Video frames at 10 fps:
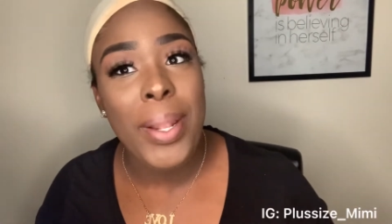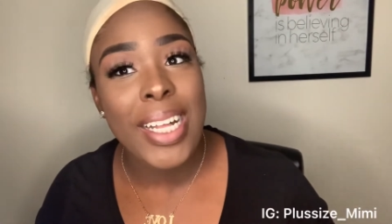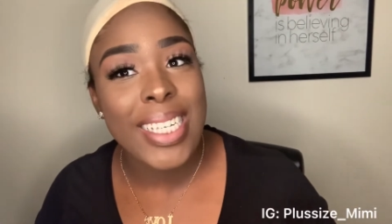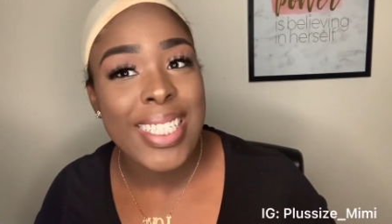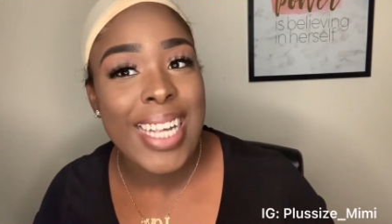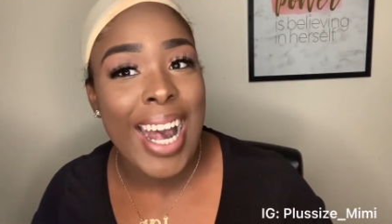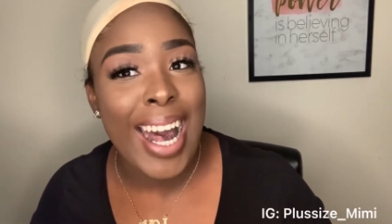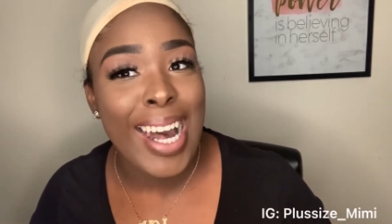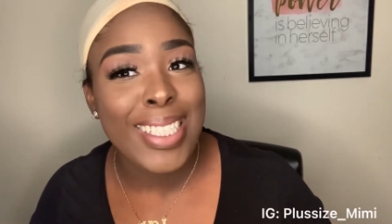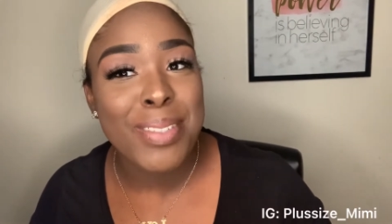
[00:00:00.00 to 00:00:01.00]
plus
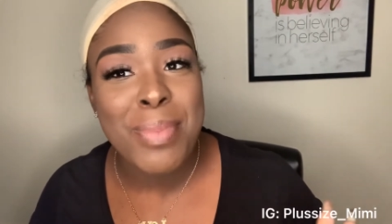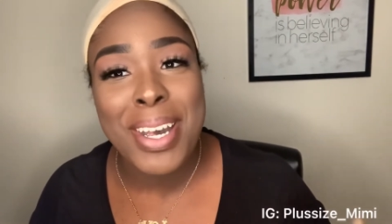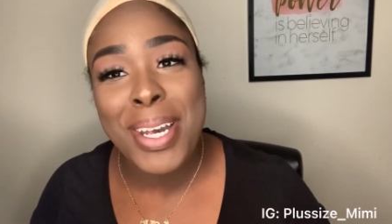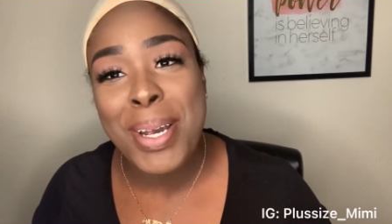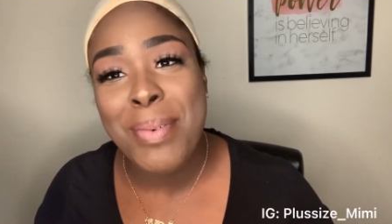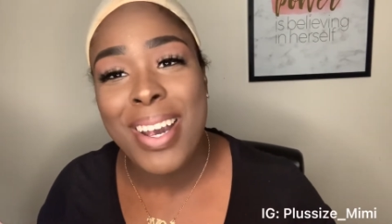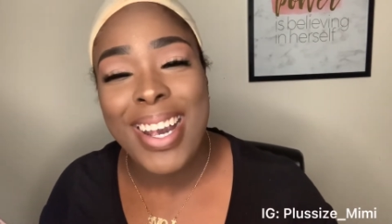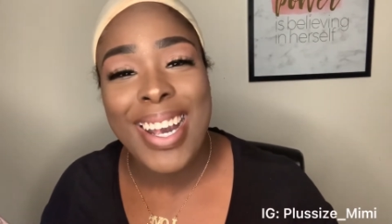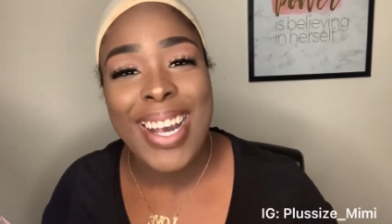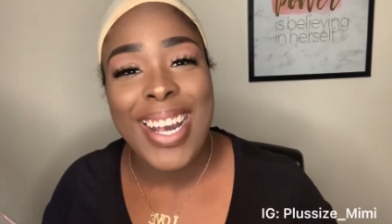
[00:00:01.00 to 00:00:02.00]
size Mayde,
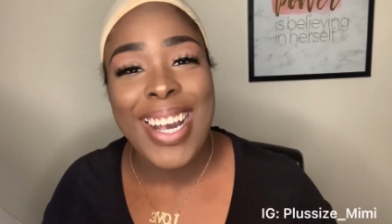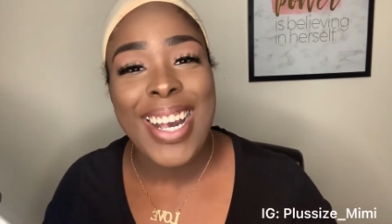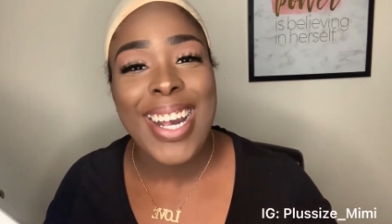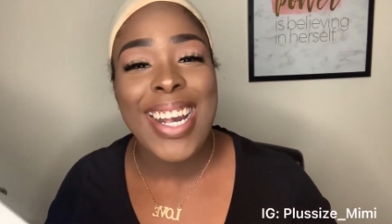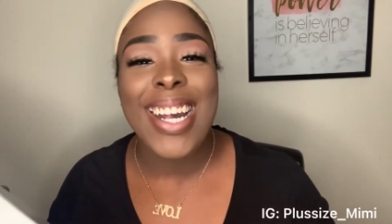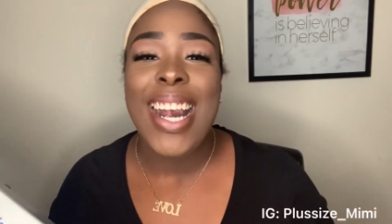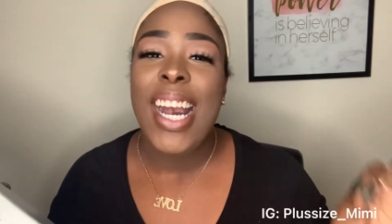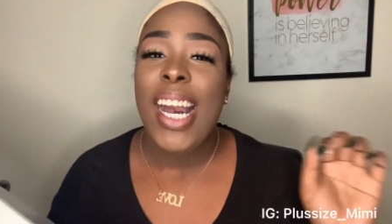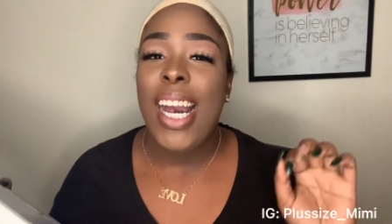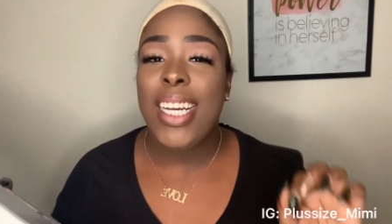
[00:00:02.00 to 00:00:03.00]

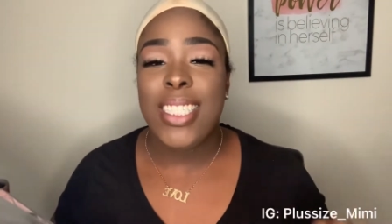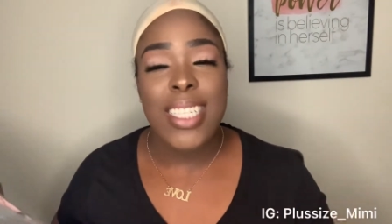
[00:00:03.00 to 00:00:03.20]
and